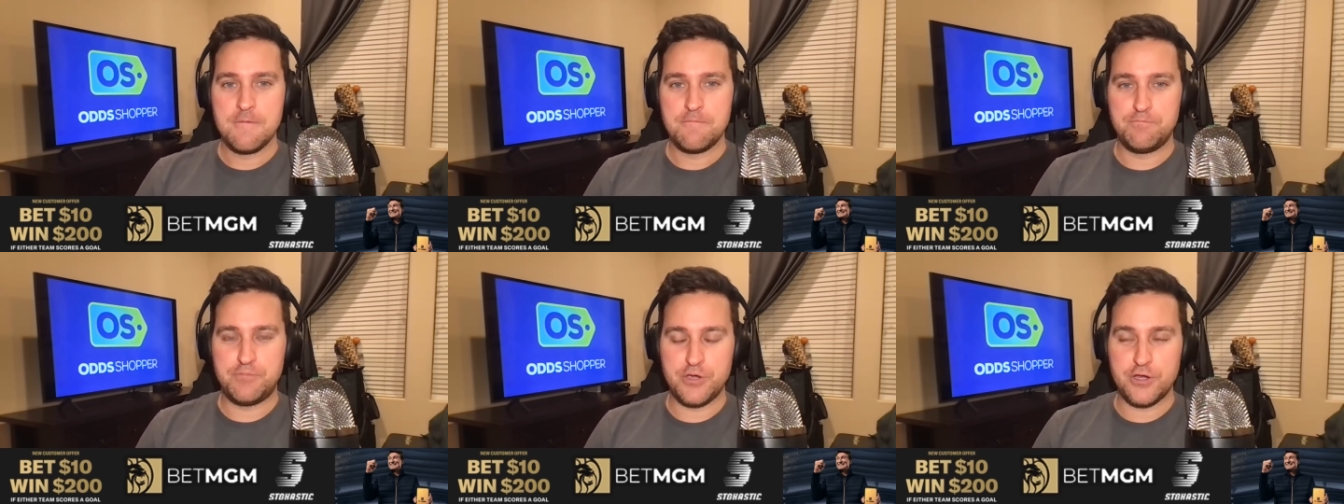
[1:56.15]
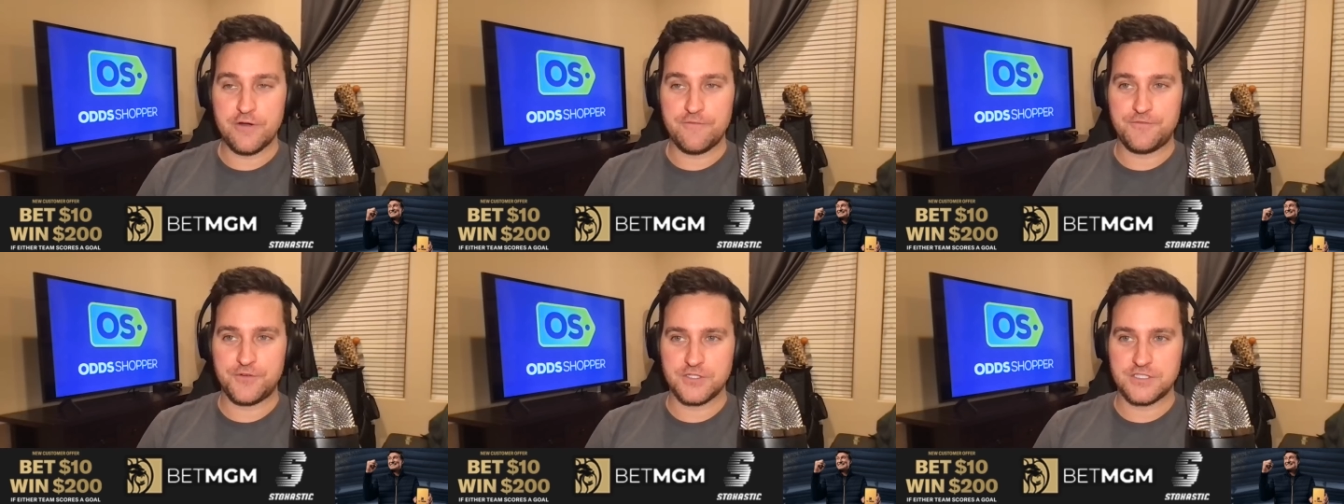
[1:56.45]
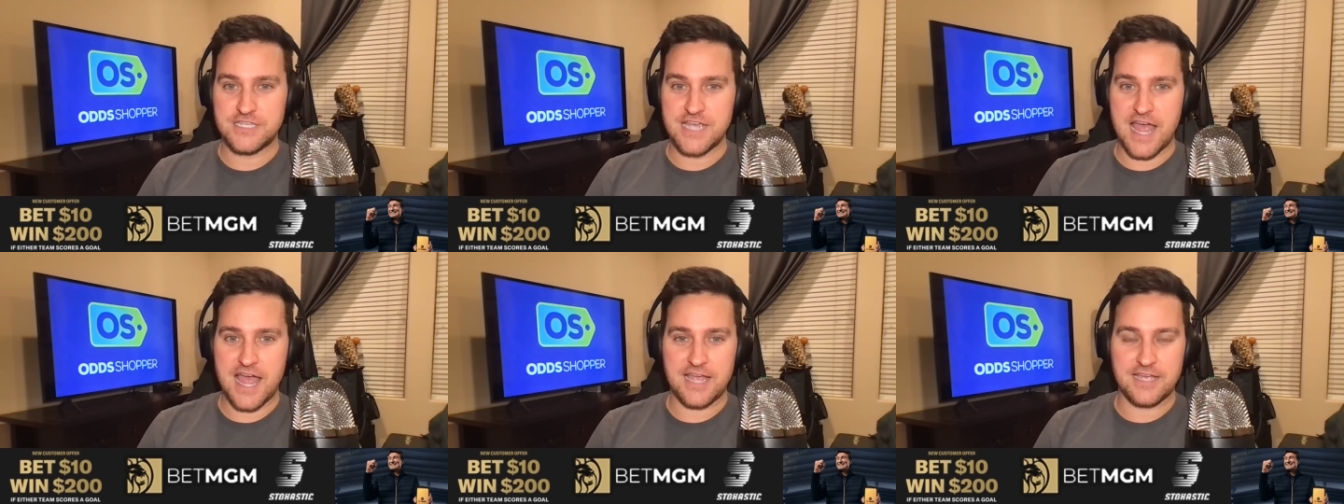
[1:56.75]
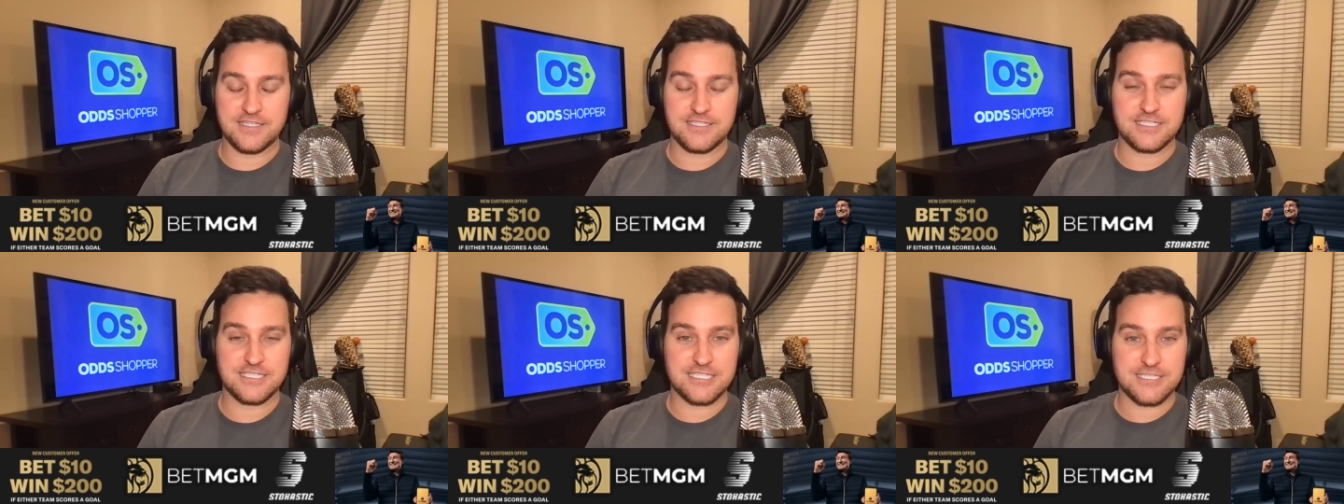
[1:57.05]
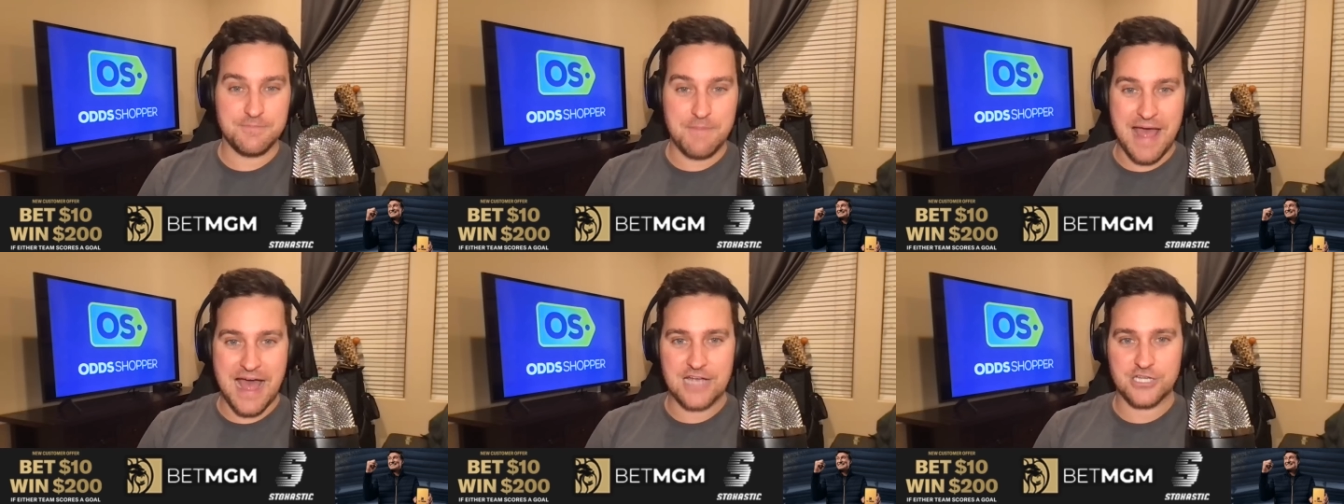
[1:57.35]
beautiful day,
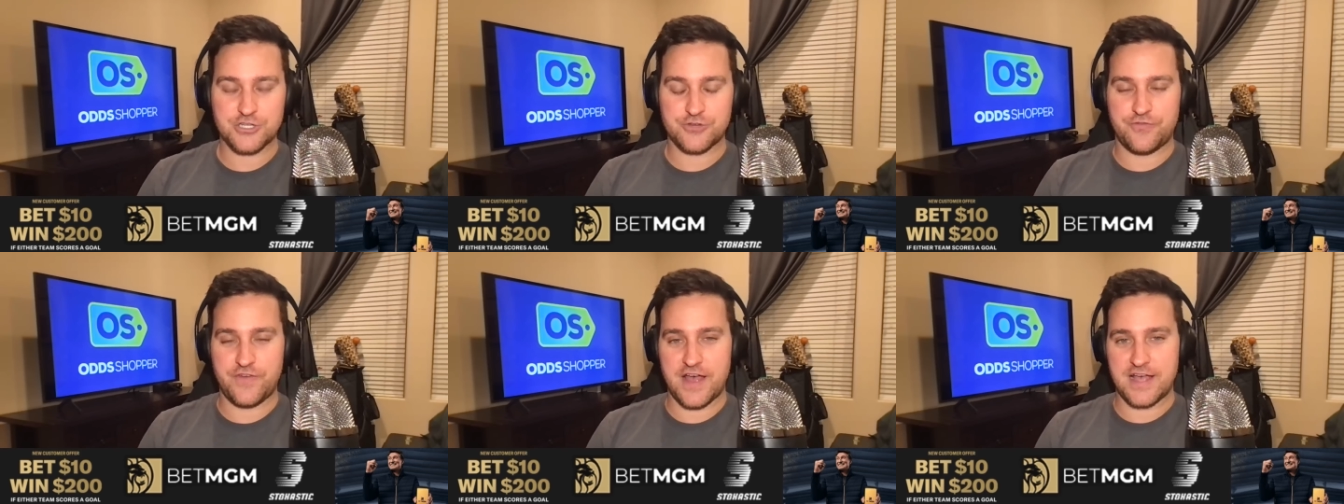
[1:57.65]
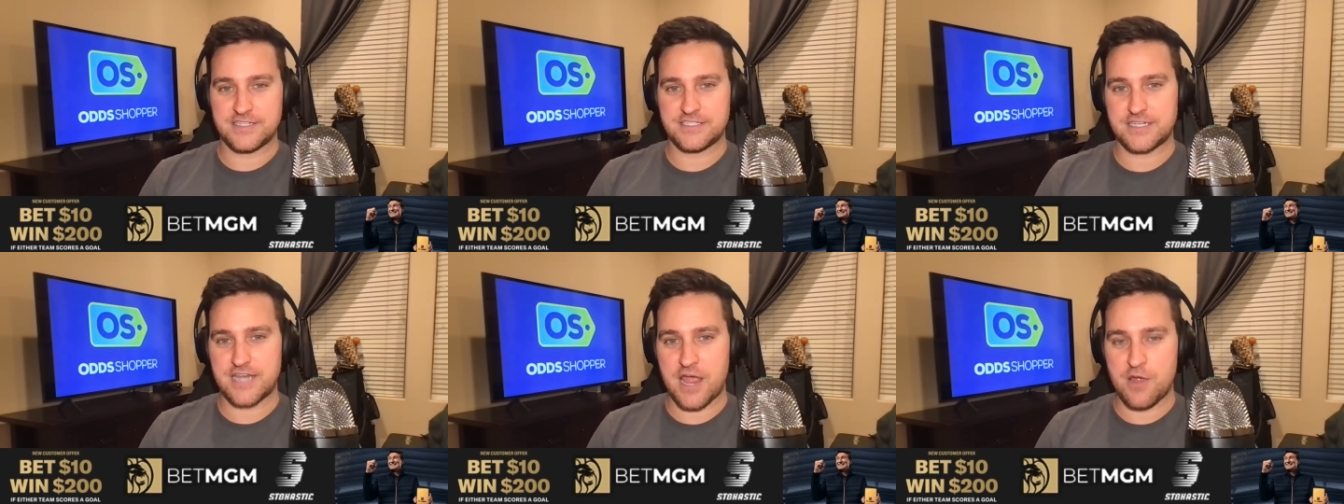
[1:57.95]
smash fest.